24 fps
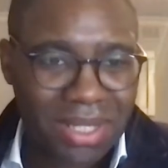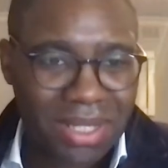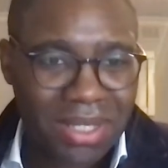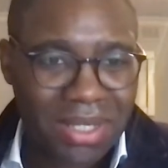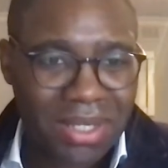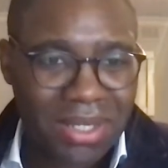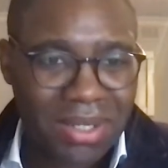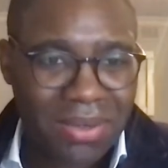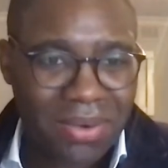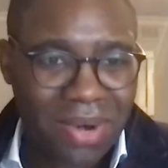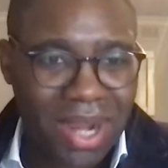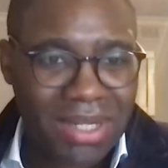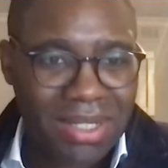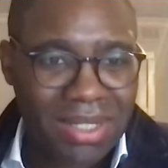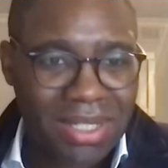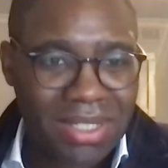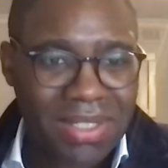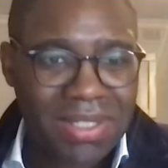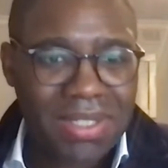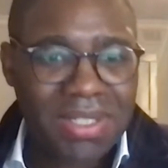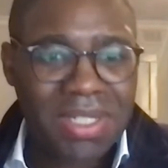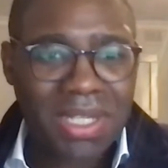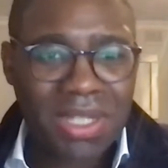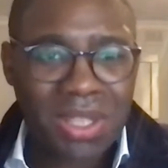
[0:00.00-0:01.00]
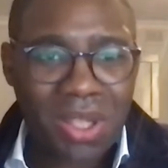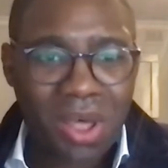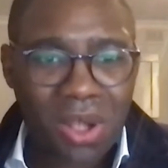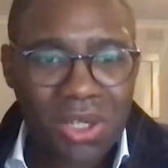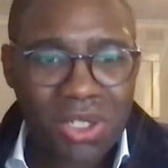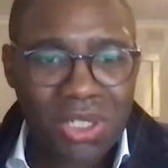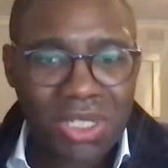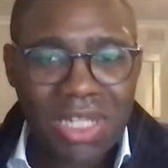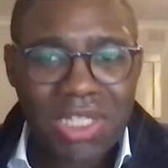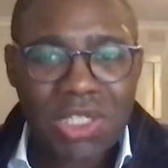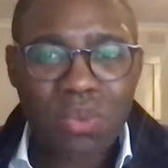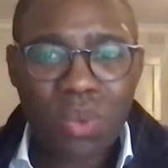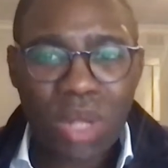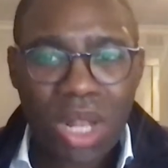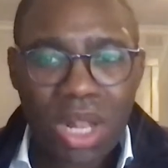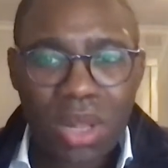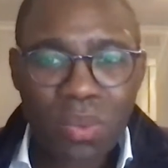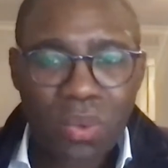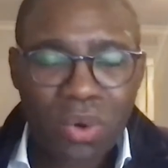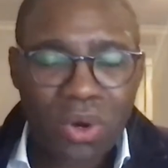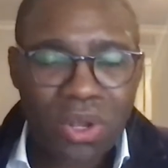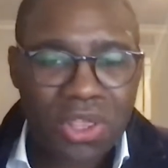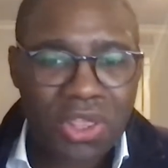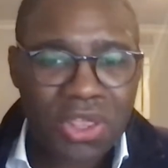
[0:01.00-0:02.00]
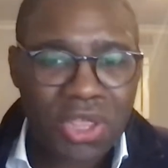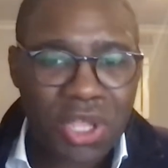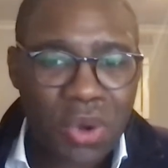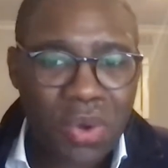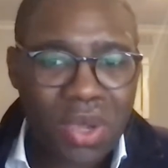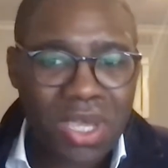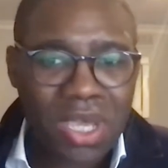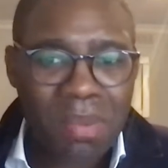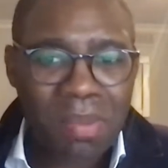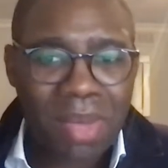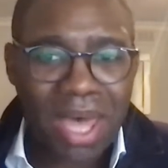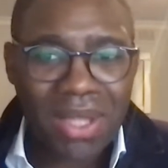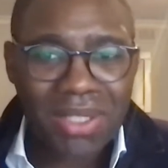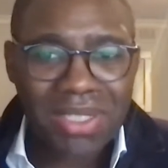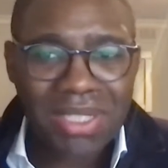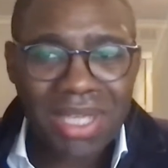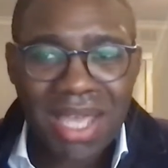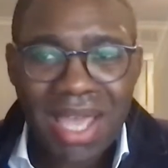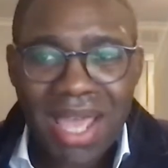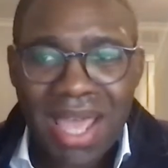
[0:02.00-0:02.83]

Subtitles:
right? This is a technology that's well worth knowing about.